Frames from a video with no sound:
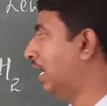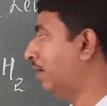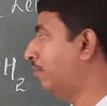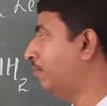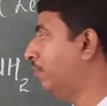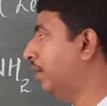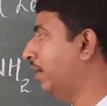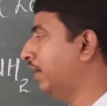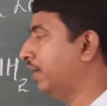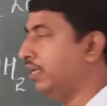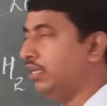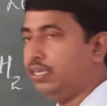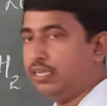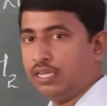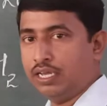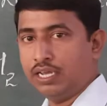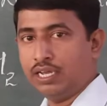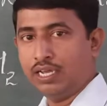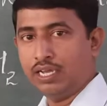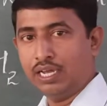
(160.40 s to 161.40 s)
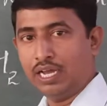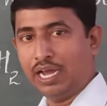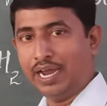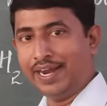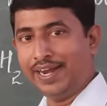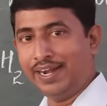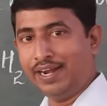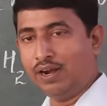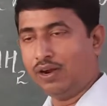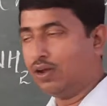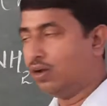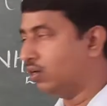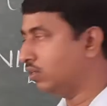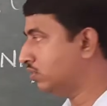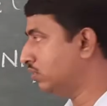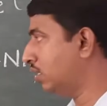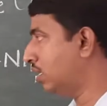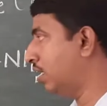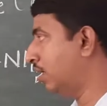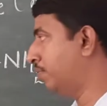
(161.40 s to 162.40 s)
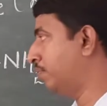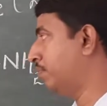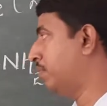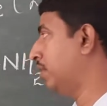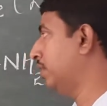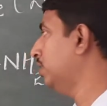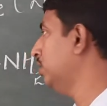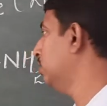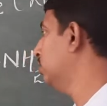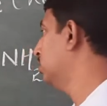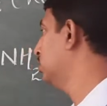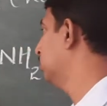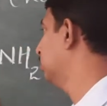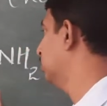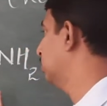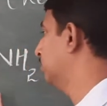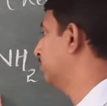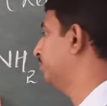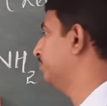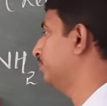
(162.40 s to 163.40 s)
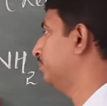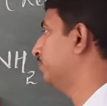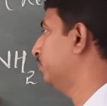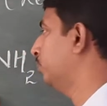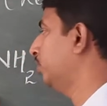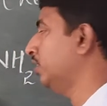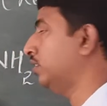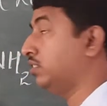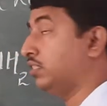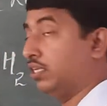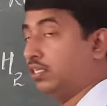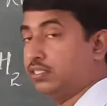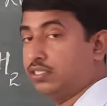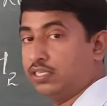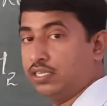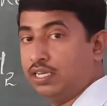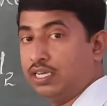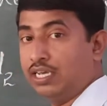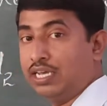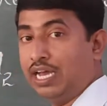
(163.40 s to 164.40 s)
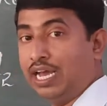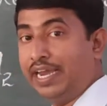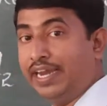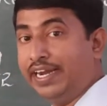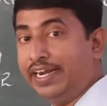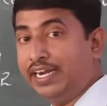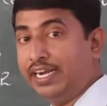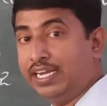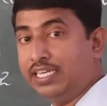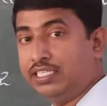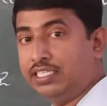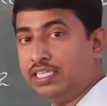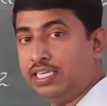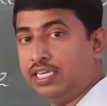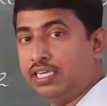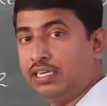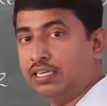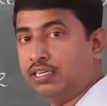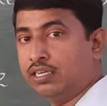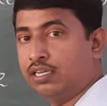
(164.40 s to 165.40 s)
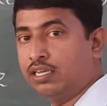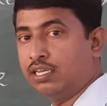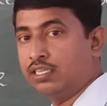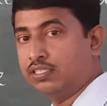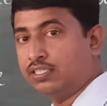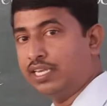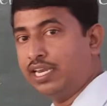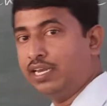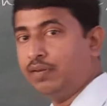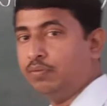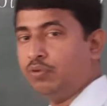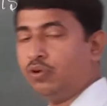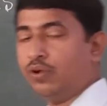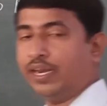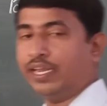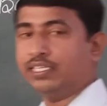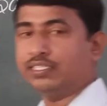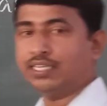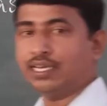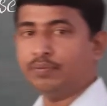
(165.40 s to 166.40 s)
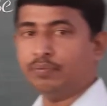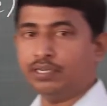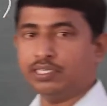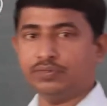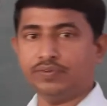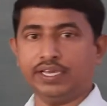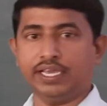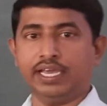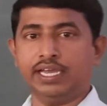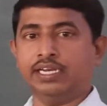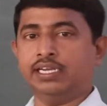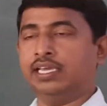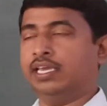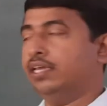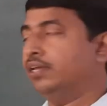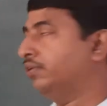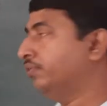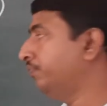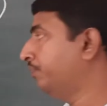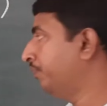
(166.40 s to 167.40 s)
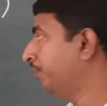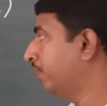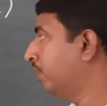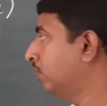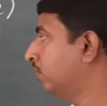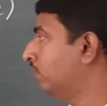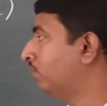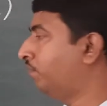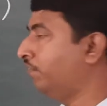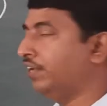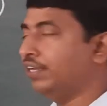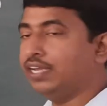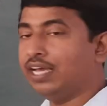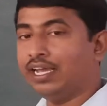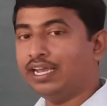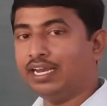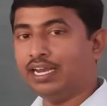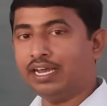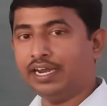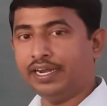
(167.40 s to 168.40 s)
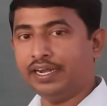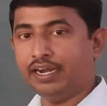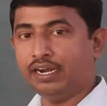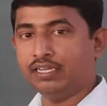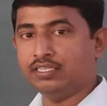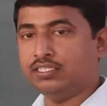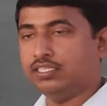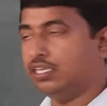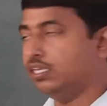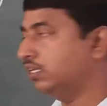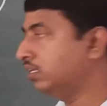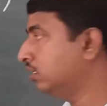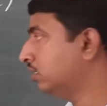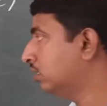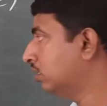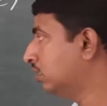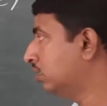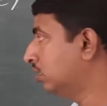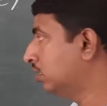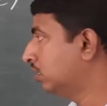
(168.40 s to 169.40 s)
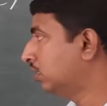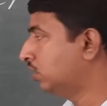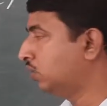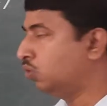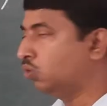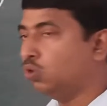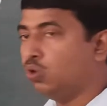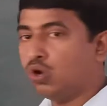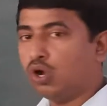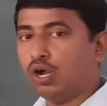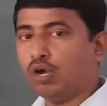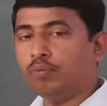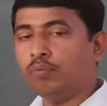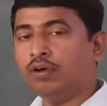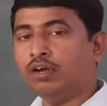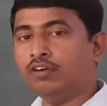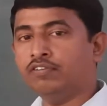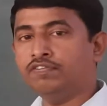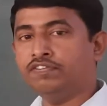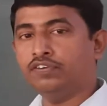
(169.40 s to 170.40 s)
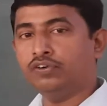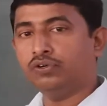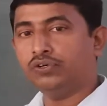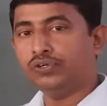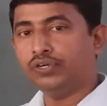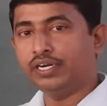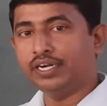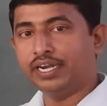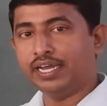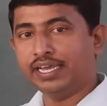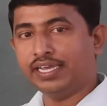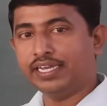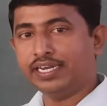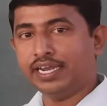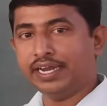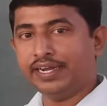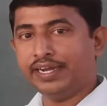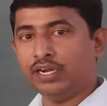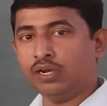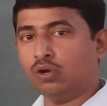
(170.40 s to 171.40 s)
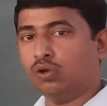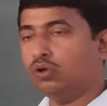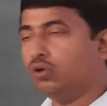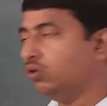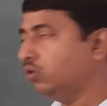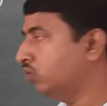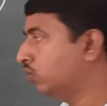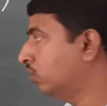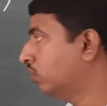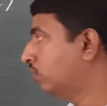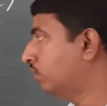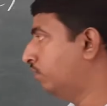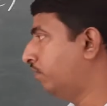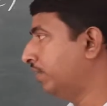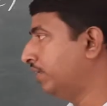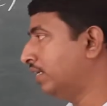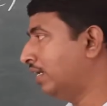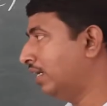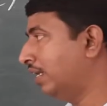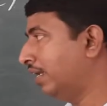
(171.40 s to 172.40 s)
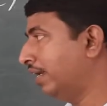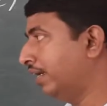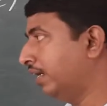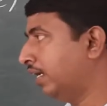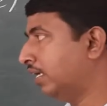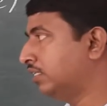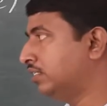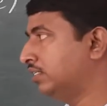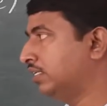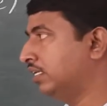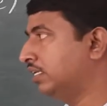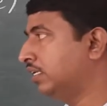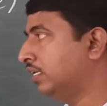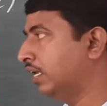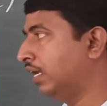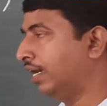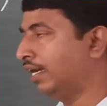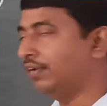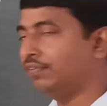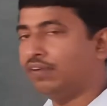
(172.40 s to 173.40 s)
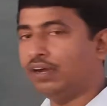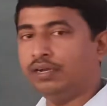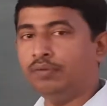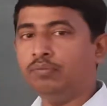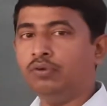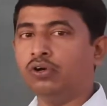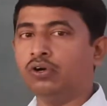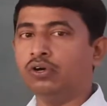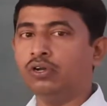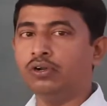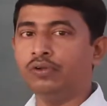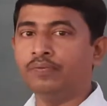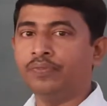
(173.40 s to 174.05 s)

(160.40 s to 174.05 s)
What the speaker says: amine, hydroxylamine. What is this? Hydrazine. Still more examples we can give. Phenylhydrazine, 2,4 dinitrophenylhydrazine, and one more,